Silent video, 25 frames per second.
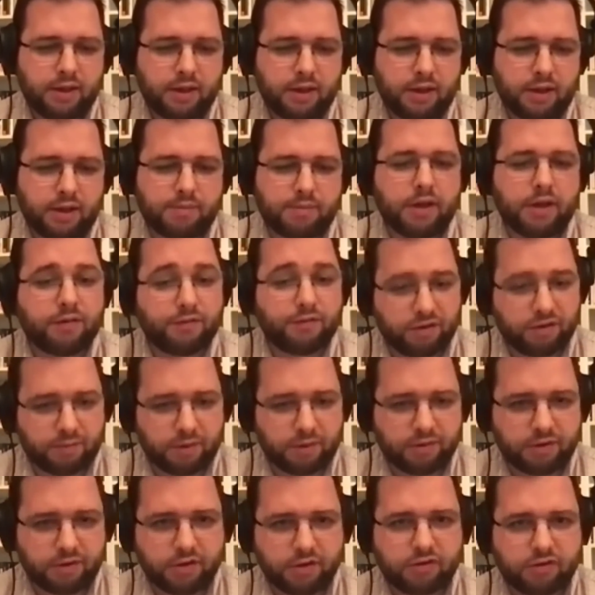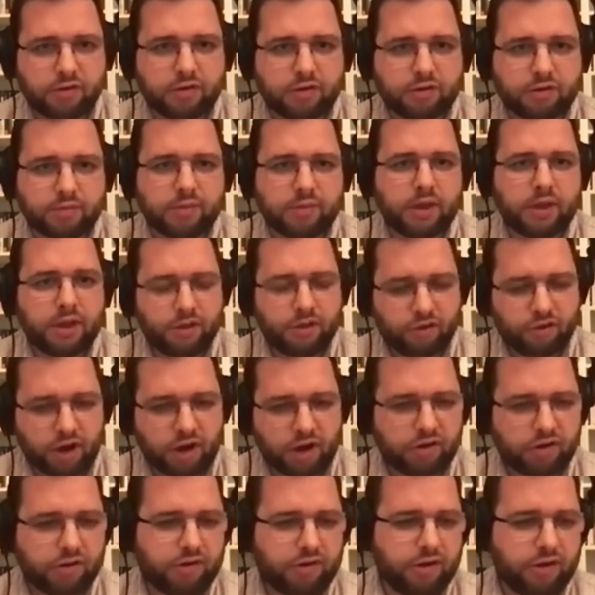um, of dispensationalism.
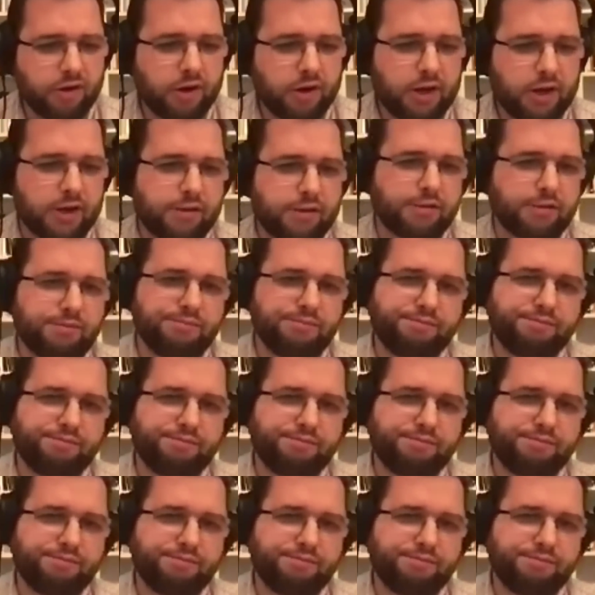Josh, I see your hand.